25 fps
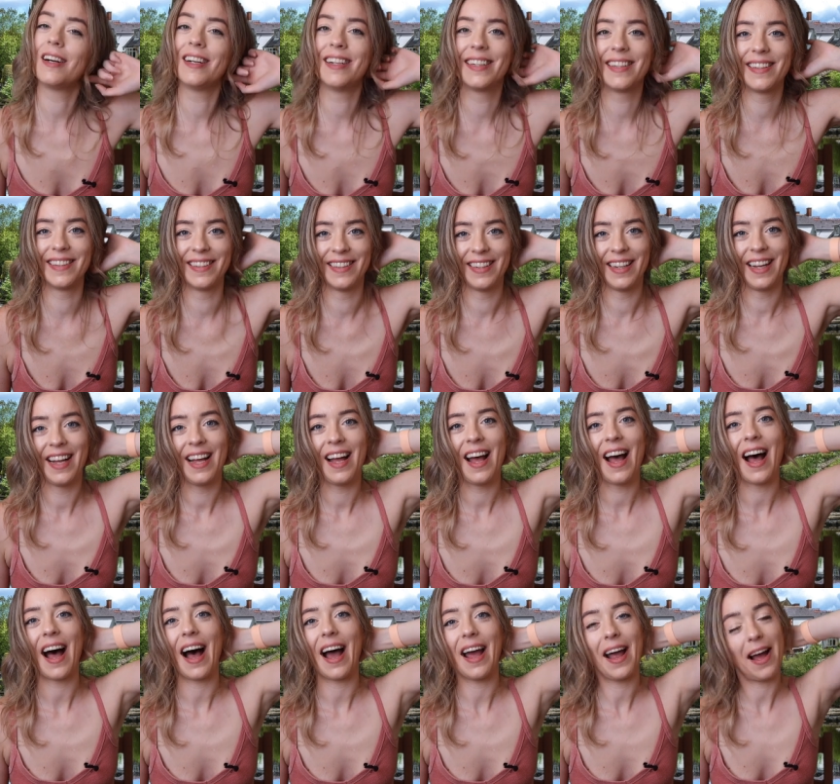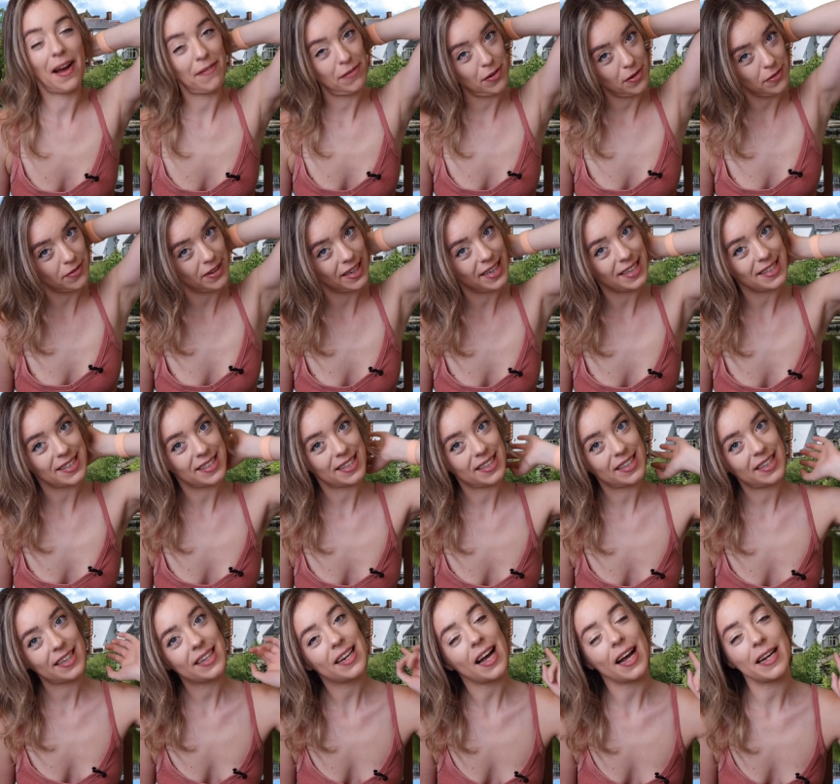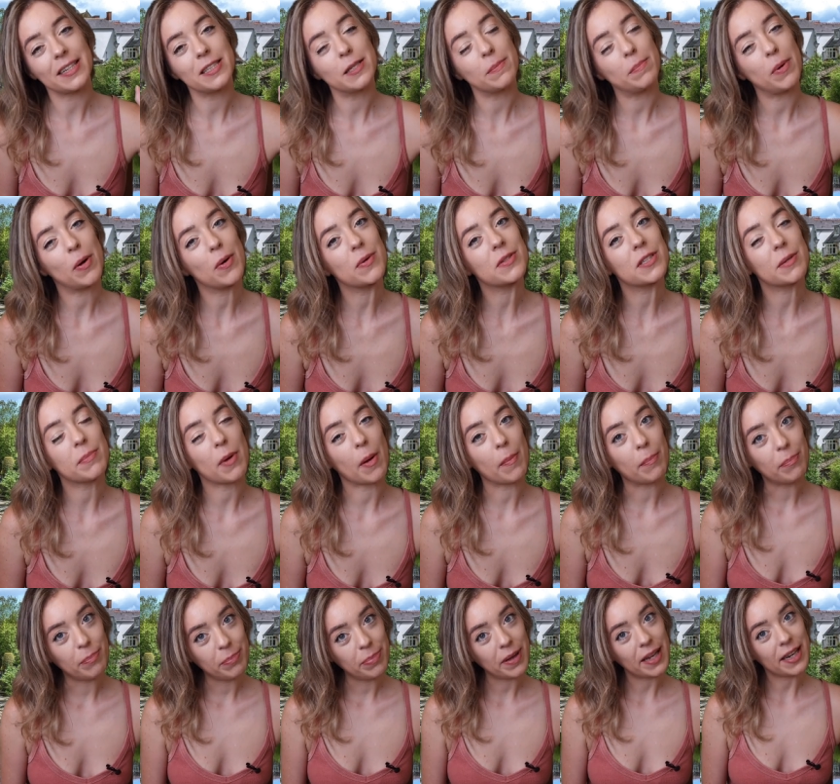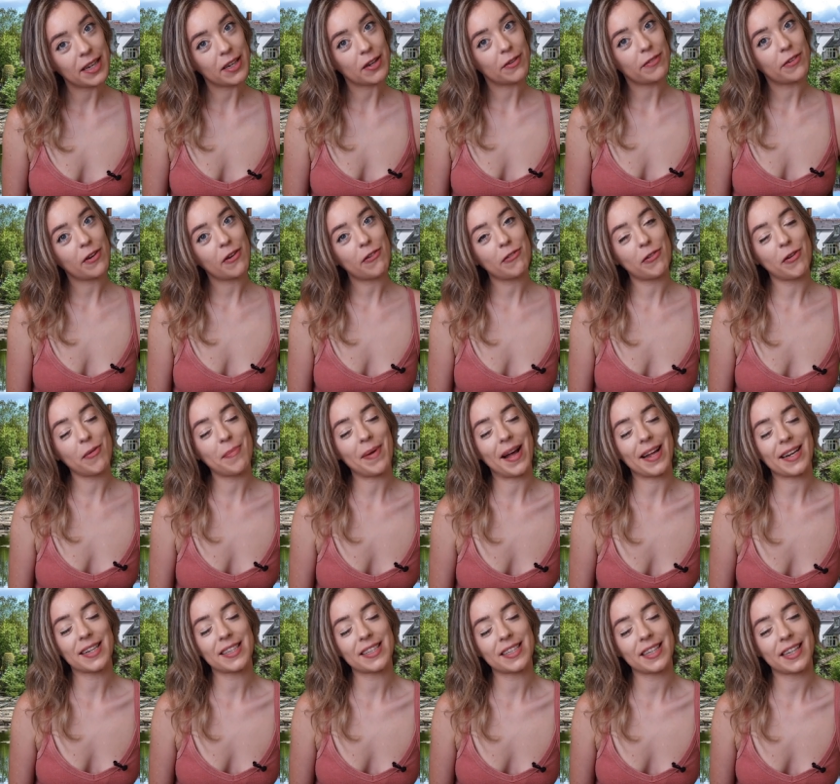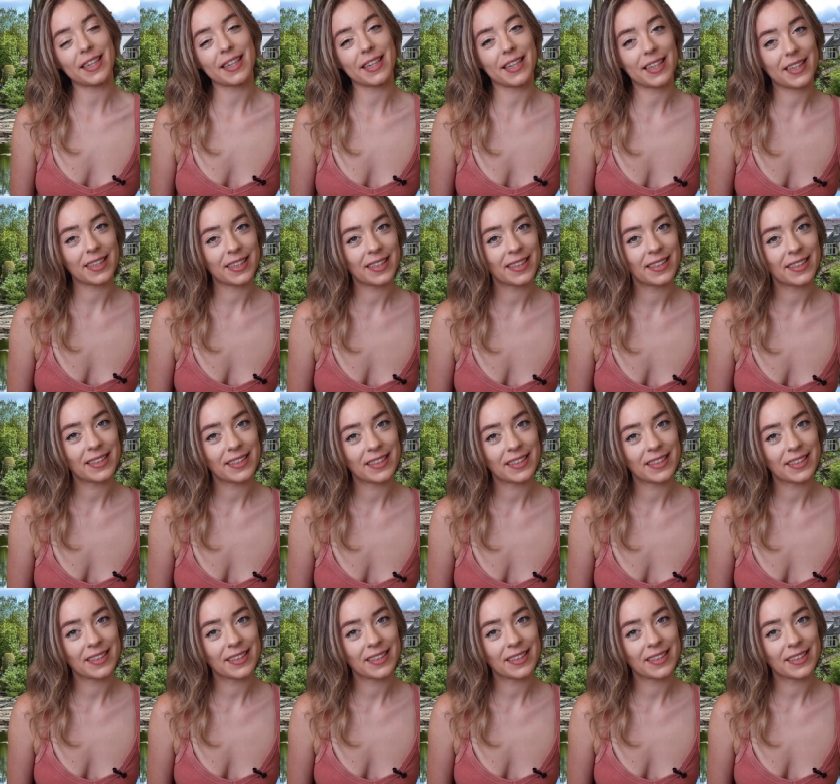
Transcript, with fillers: I have a reason. I suppose I'm a bit of a romantic.